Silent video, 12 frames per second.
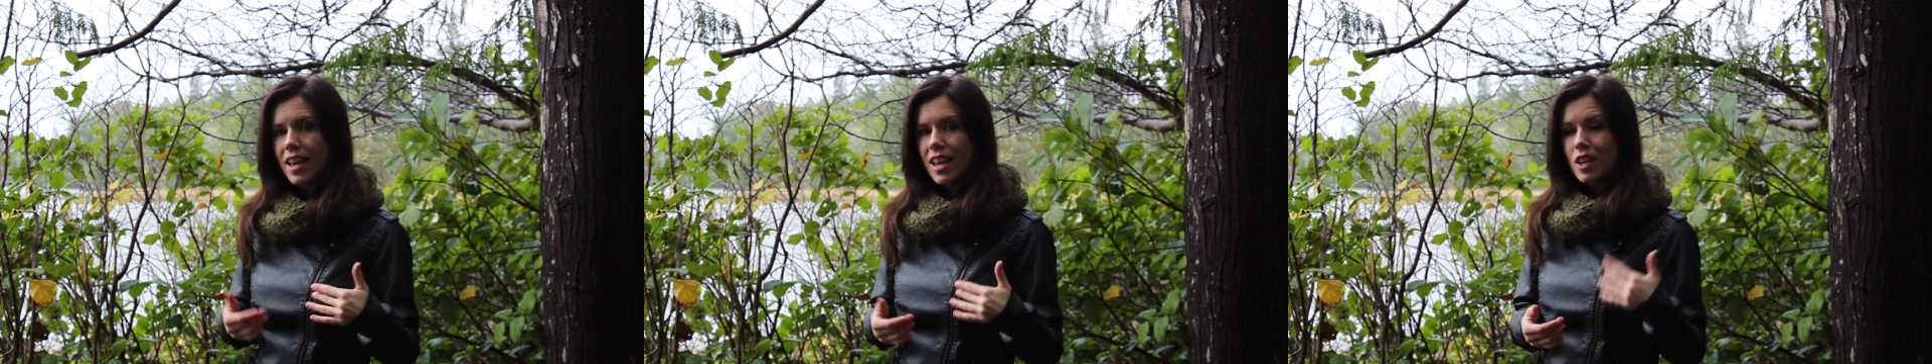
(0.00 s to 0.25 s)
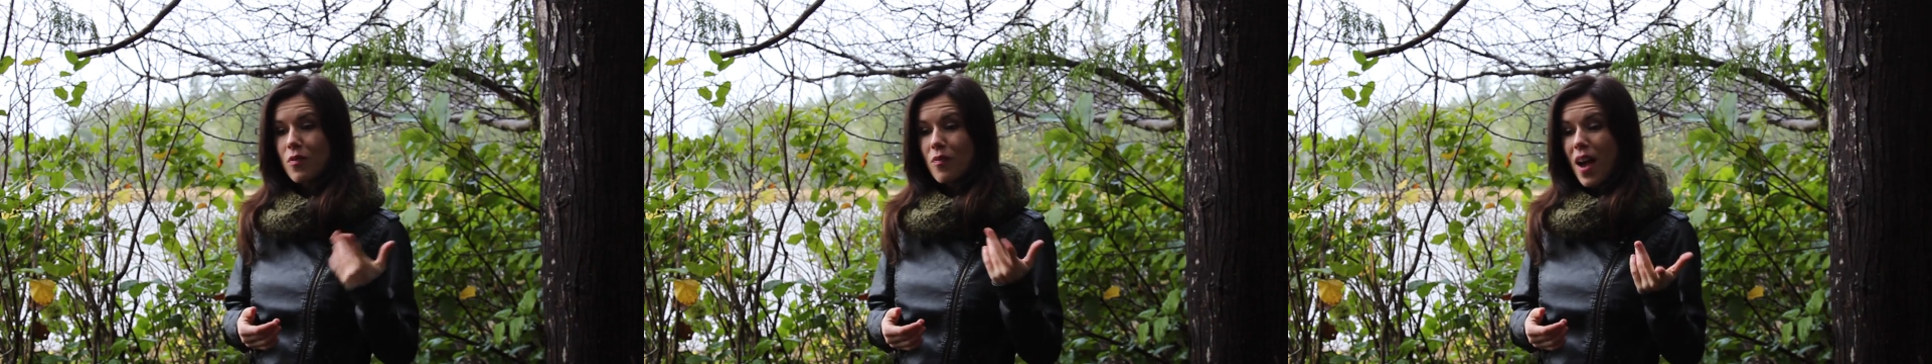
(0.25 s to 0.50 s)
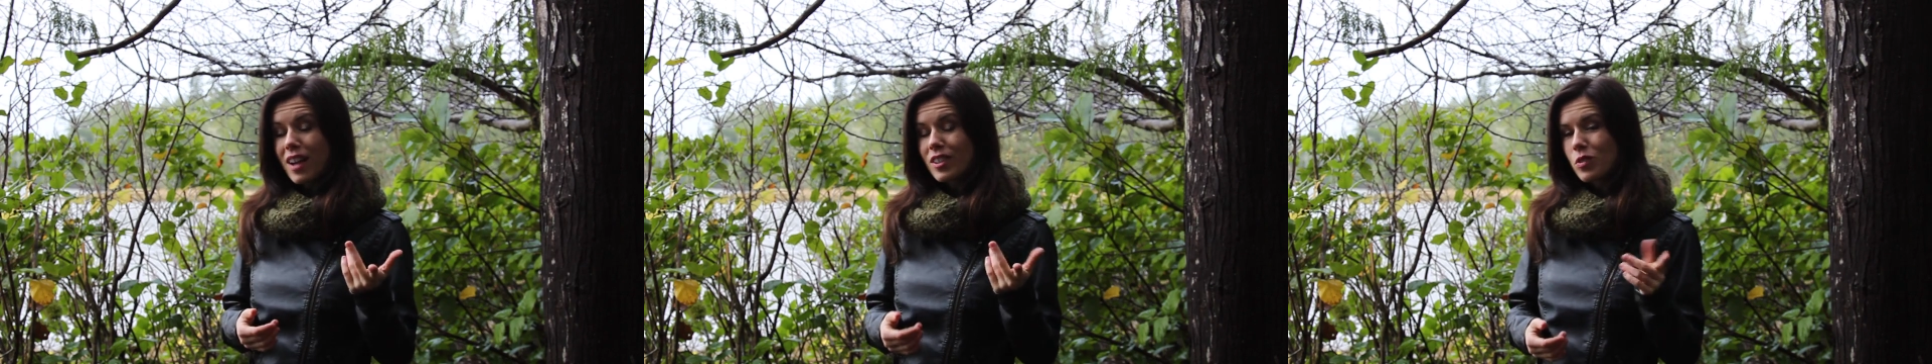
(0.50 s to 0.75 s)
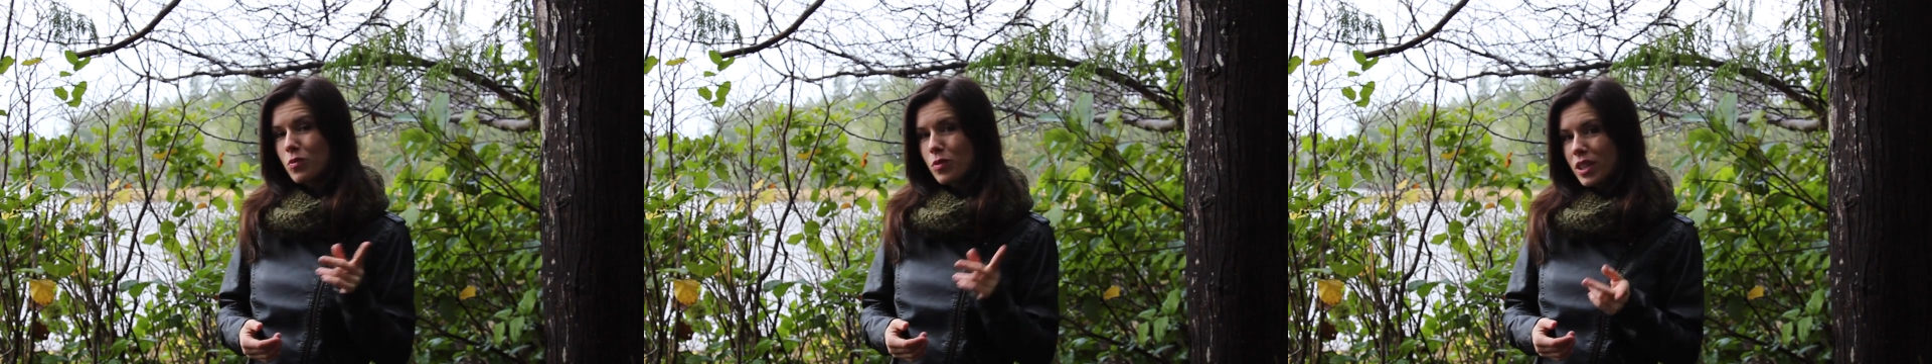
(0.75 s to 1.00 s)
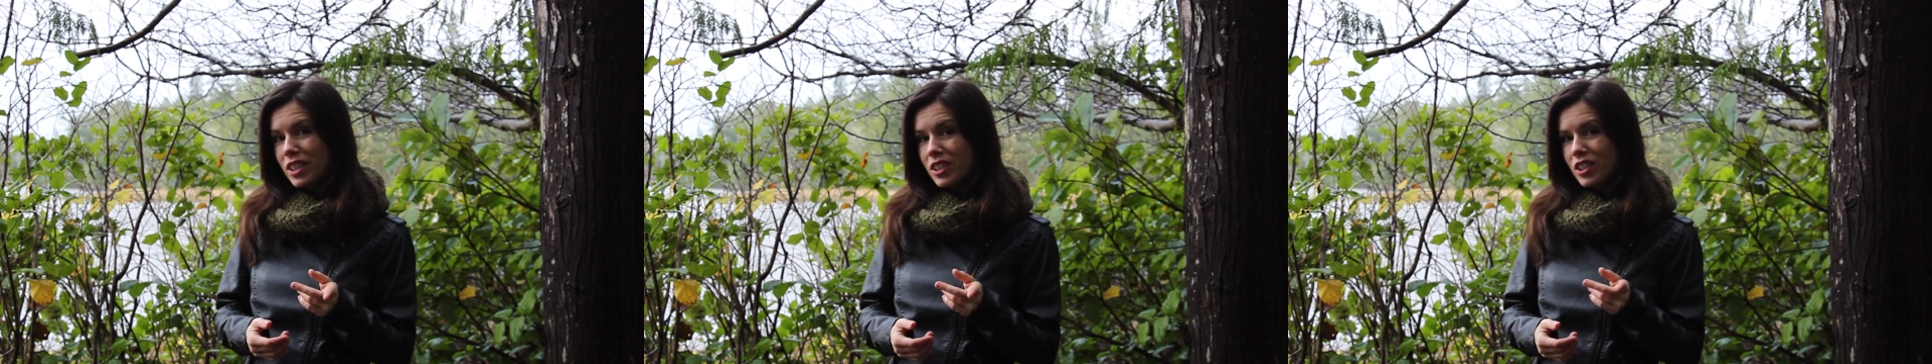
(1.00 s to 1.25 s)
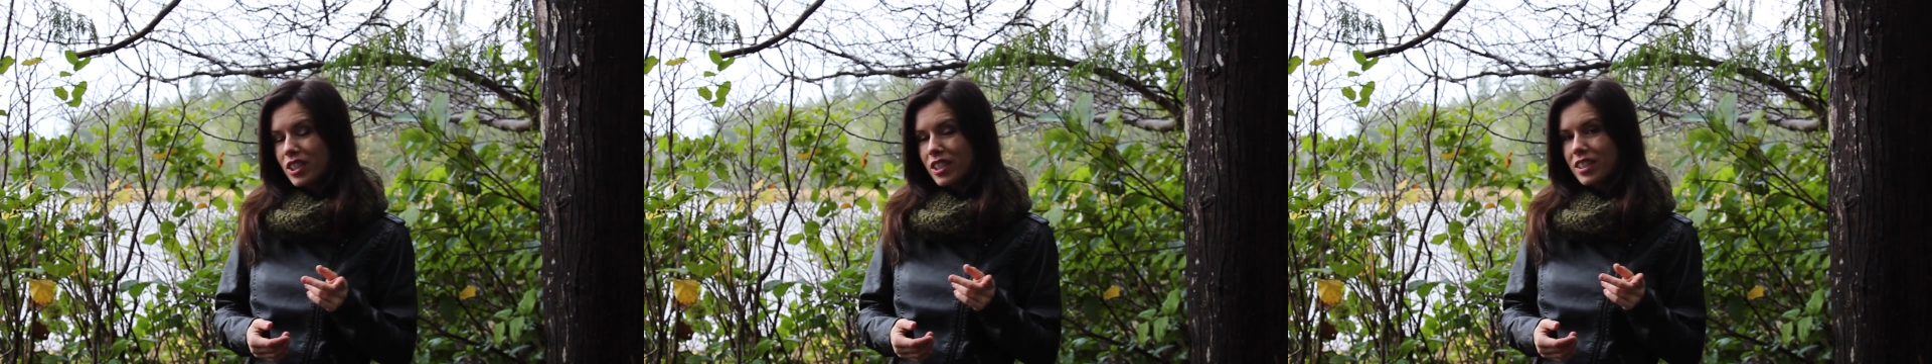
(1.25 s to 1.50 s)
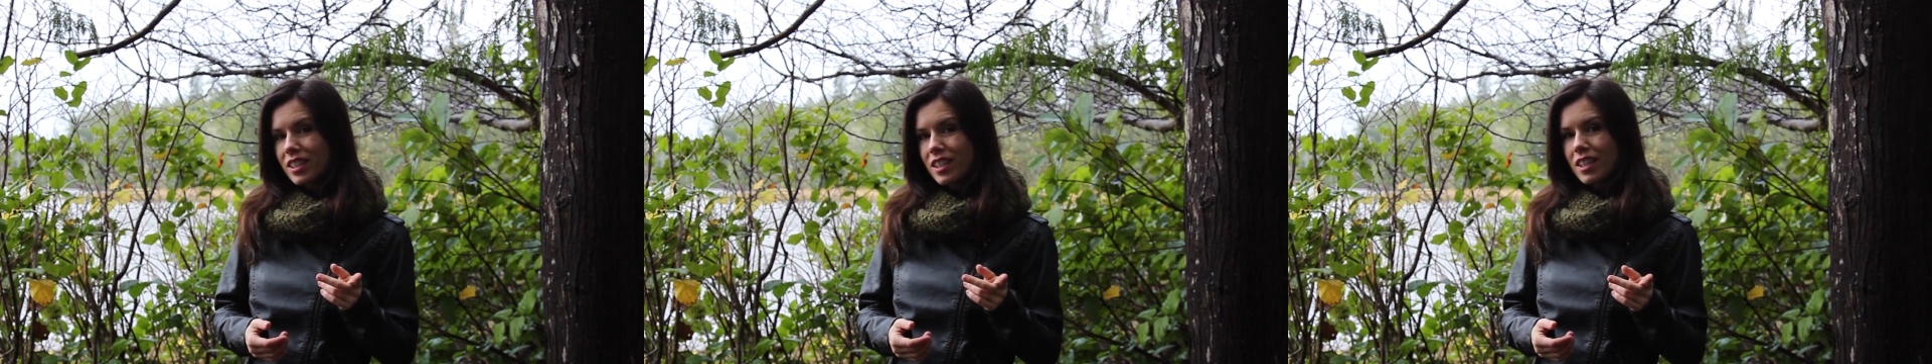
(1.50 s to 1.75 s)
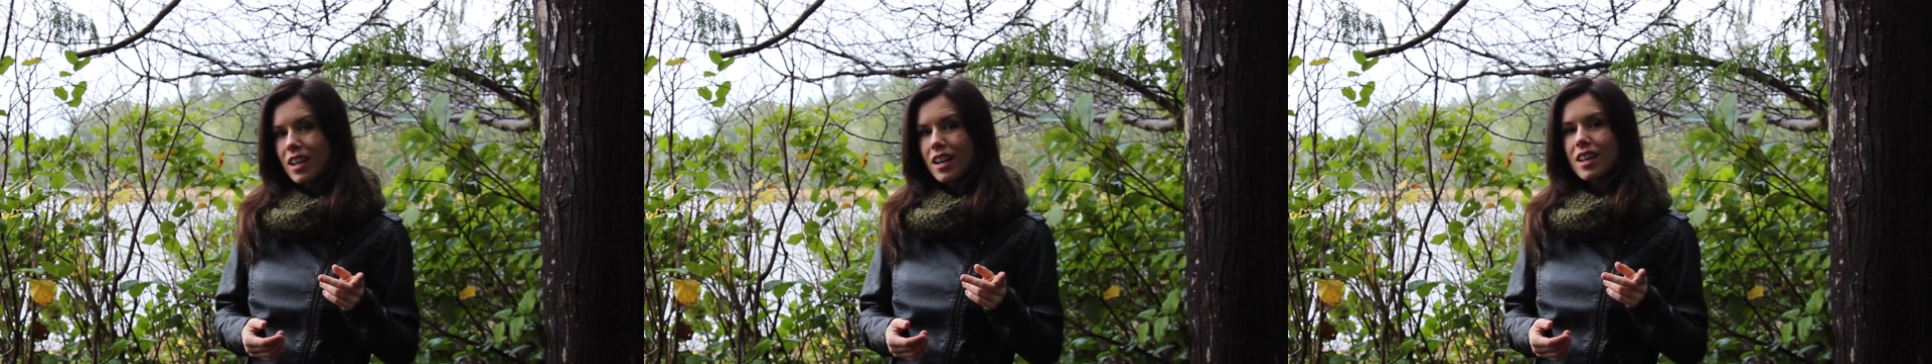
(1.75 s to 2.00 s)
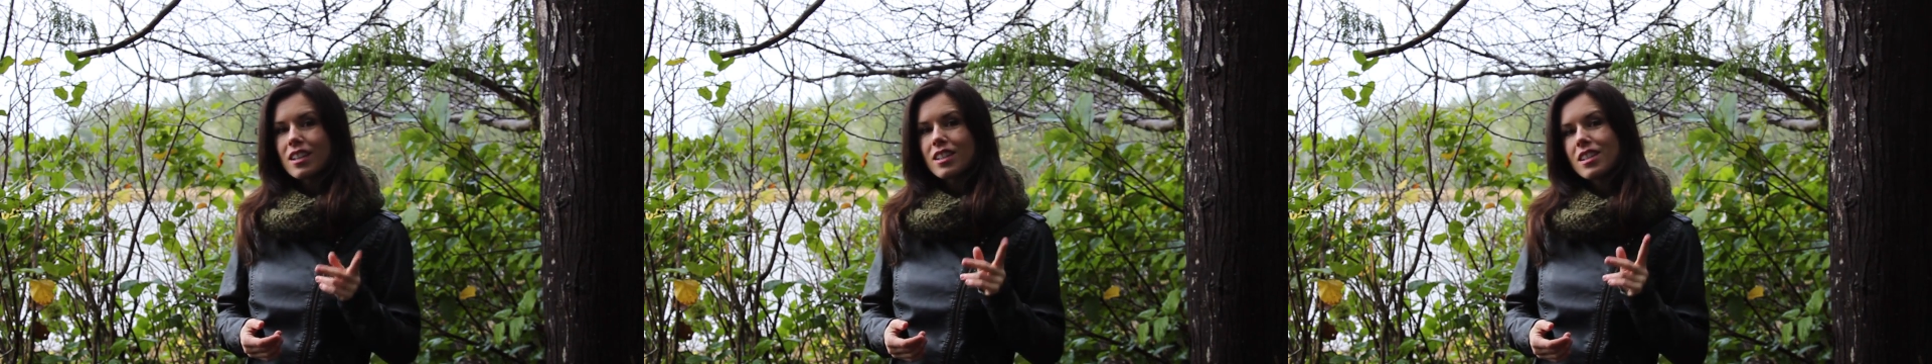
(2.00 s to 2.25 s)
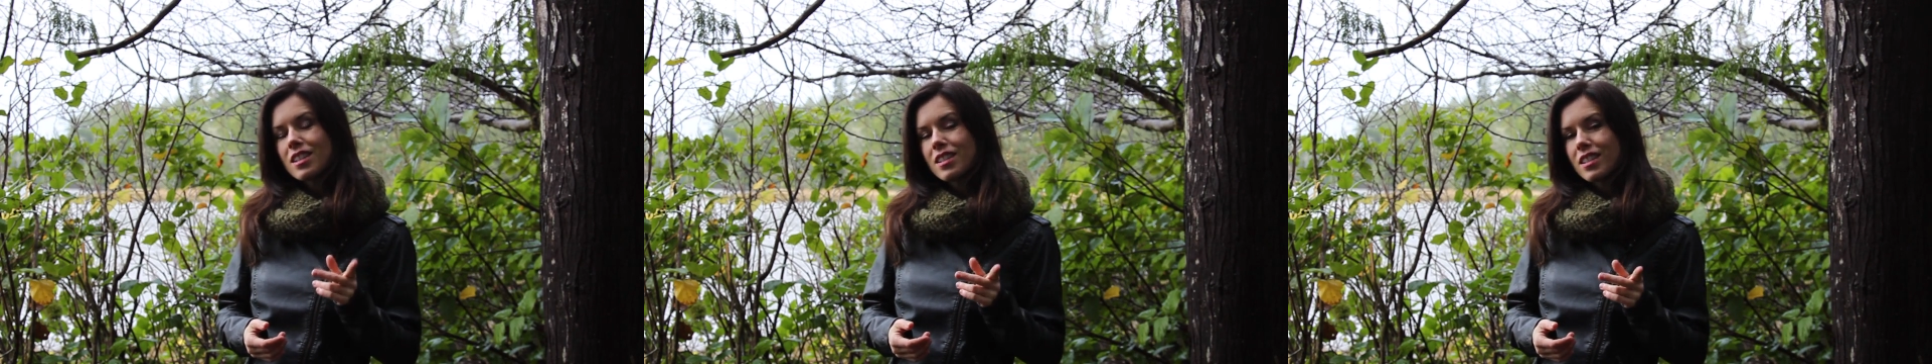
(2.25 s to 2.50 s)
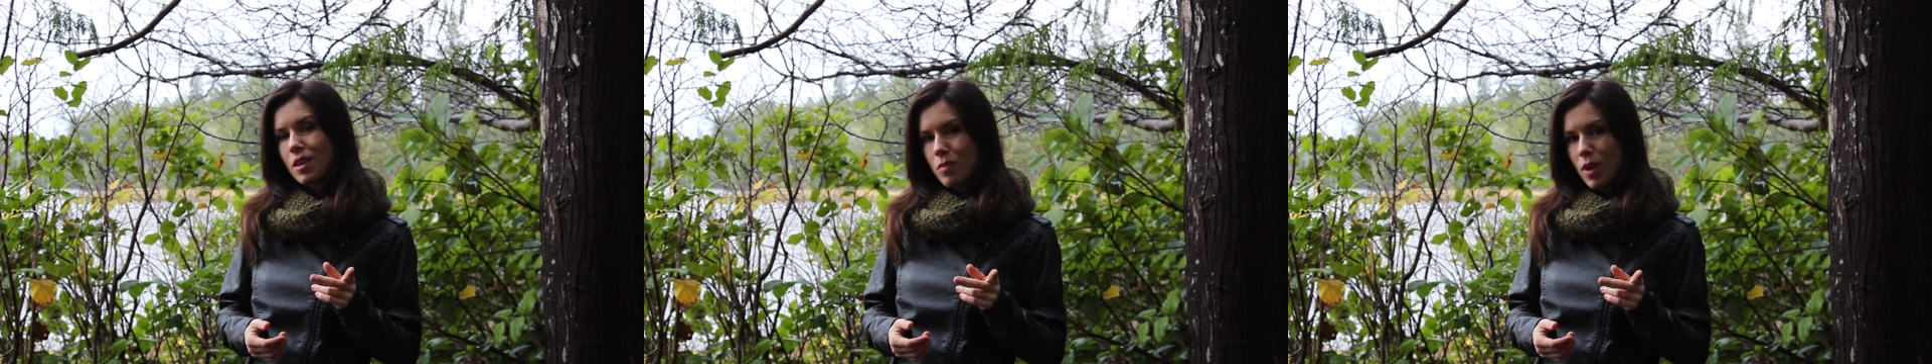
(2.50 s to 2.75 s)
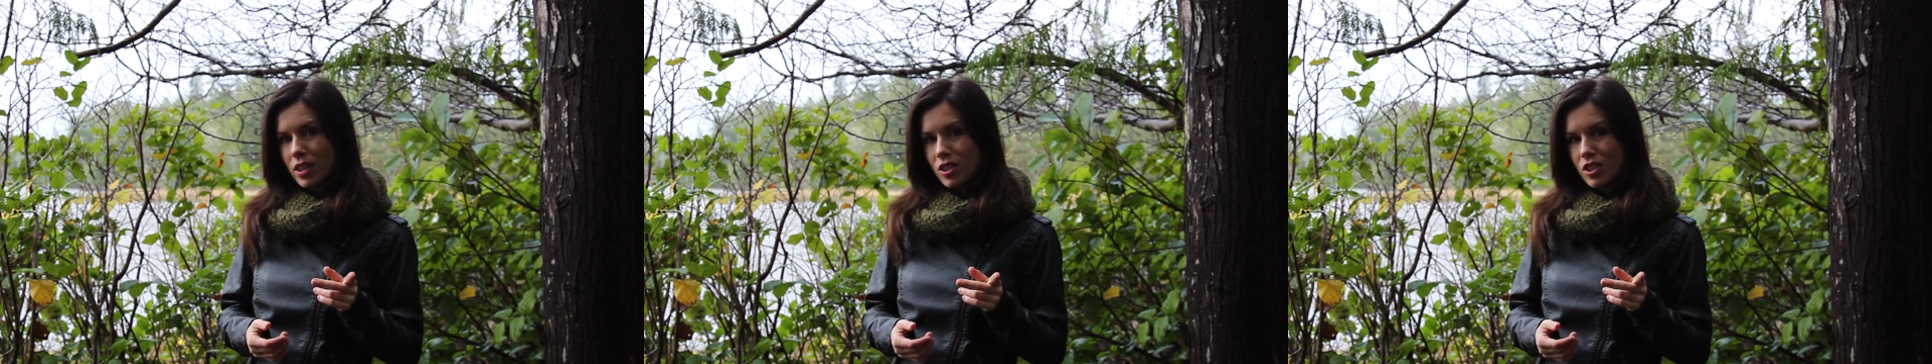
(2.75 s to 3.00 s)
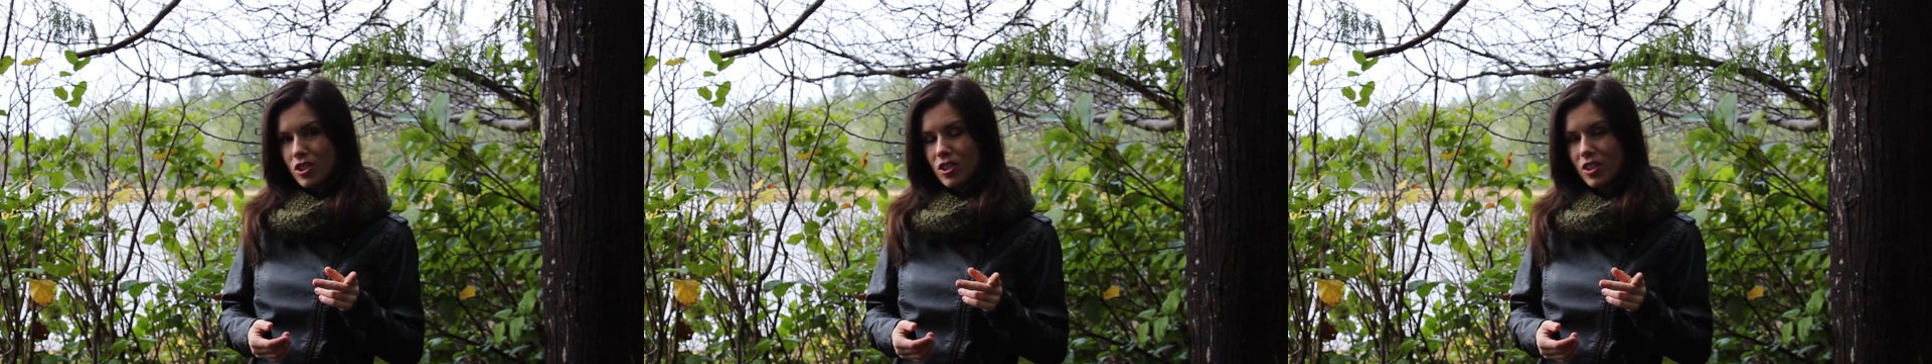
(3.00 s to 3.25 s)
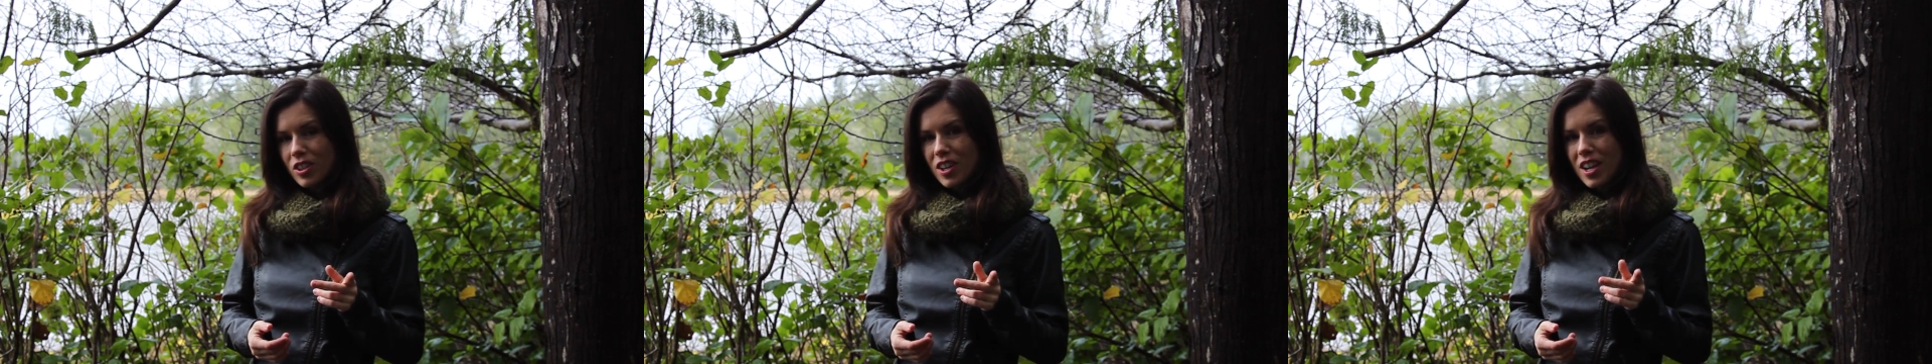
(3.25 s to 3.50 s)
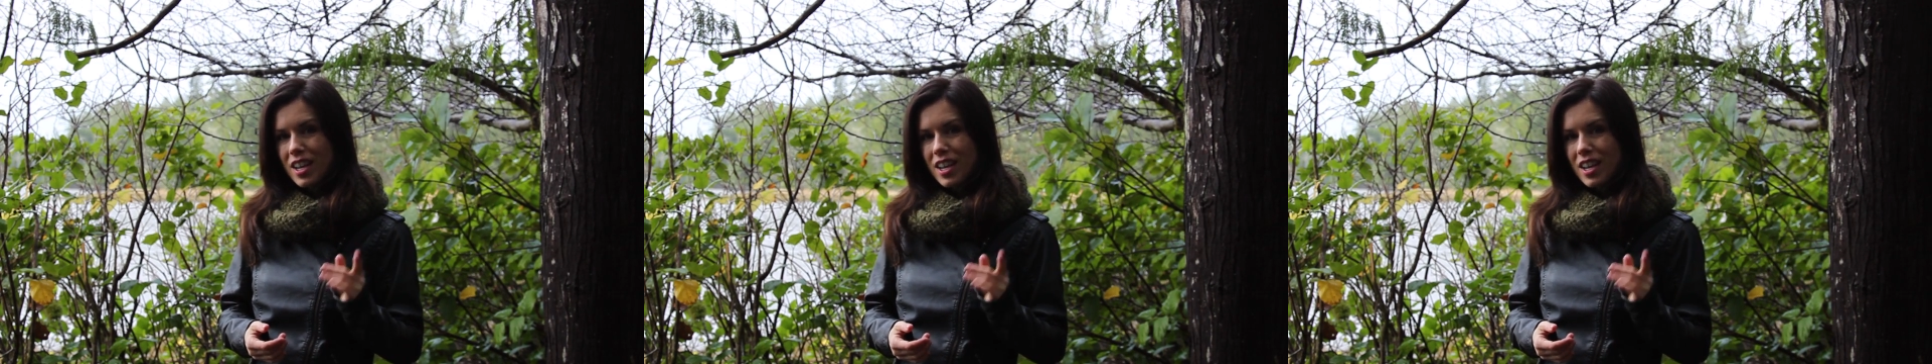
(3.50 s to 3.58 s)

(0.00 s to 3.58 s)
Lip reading: In fact, a really good TCM practitioner